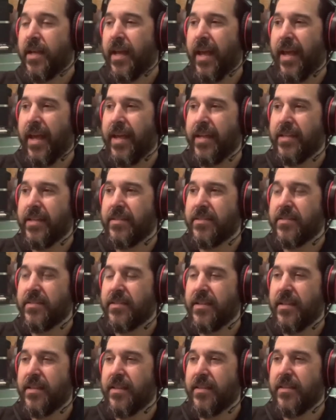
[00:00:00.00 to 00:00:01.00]
And
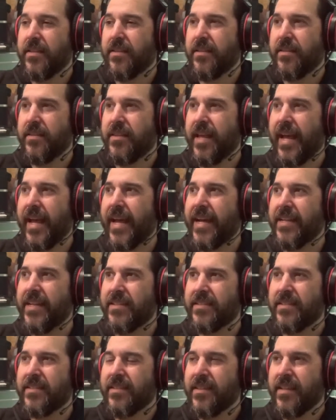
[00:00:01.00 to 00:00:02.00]

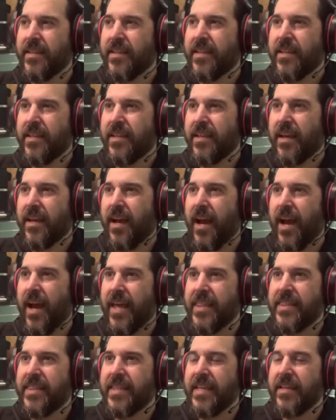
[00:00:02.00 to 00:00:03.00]
that, I
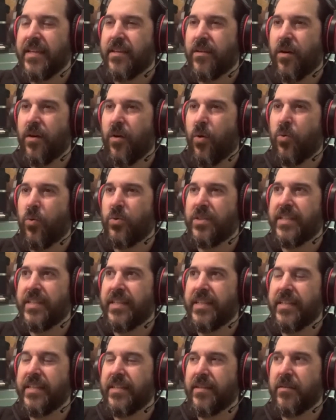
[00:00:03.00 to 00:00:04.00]
think,
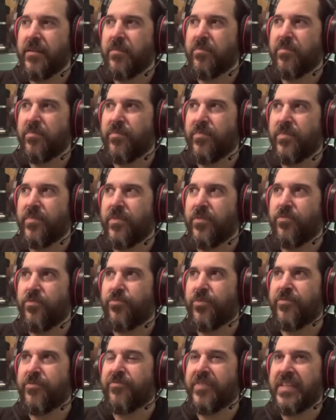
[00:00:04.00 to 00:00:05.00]
only
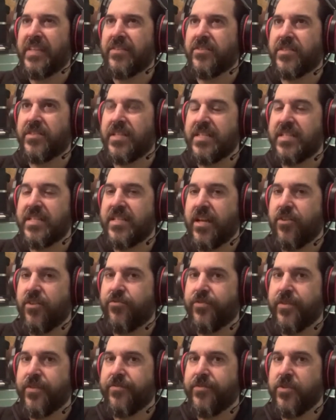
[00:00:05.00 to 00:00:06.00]
reveals
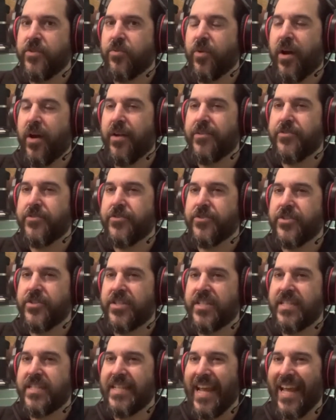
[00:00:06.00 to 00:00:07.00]
itself if you
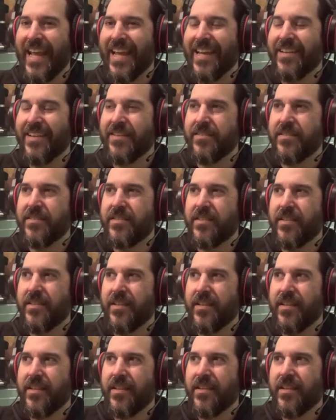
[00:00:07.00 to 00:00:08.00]
understand
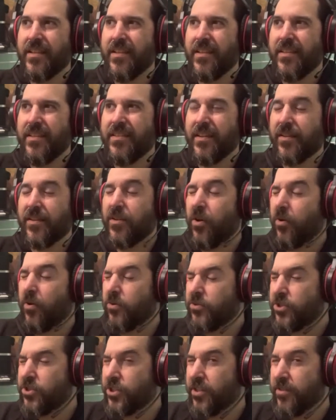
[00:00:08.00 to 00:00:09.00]
the
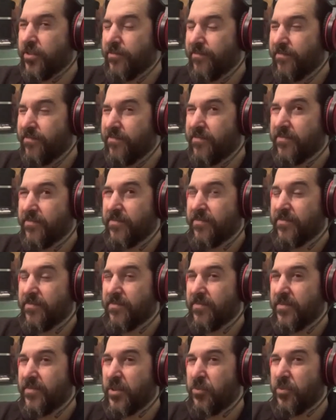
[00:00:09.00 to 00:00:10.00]
culture,
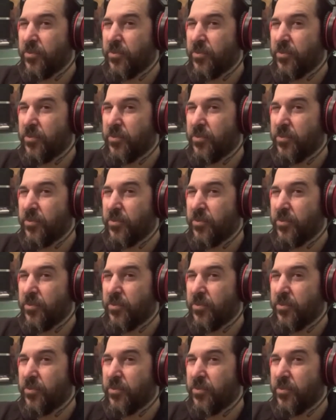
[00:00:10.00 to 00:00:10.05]
the